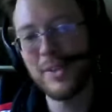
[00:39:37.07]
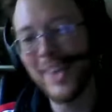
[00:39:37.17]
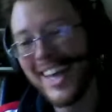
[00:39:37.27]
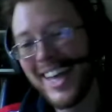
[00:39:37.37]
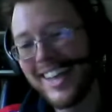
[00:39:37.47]

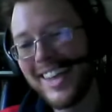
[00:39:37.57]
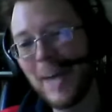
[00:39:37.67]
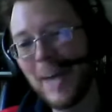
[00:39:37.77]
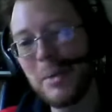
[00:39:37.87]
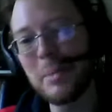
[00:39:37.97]

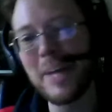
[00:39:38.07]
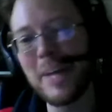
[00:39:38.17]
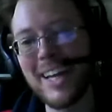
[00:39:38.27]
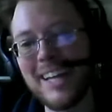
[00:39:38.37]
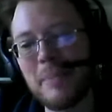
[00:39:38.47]
that would be
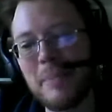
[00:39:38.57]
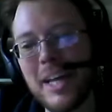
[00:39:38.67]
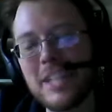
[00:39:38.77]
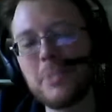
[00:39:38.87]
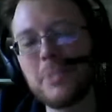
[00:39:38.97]
my
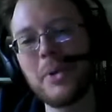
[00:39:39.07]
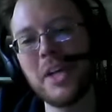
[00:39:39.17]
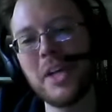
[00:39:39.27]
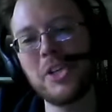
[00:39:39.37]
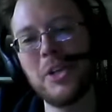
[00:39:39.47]

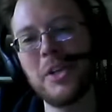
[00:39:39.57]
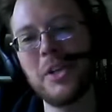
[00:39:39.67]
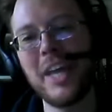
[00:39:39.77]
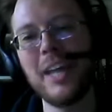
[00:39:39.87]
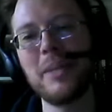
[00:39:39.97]
inspirational
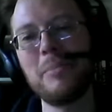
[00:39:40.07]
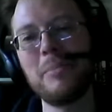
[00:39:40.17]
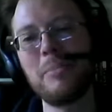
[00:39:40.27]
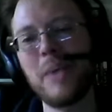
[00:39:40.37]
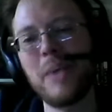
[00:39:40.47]
and
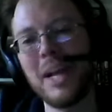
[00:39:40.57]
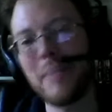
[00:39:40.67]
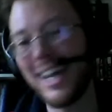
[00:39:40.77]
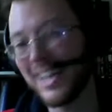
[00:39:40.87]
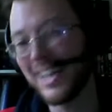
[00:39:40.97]

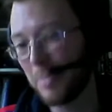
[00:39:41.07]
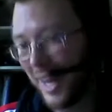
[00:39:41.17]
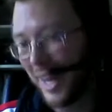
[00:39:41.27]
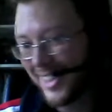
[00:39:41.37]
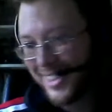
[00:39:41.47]
pragmatic,
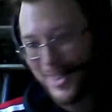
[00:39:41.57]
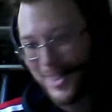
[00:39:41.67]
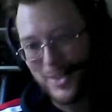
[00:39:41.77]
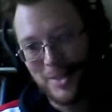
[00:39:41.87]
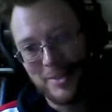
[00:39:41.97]
practical
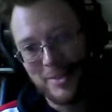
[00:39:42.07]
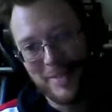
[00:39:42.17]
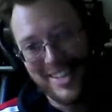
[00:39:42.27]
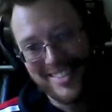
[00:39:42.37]
sort of advice.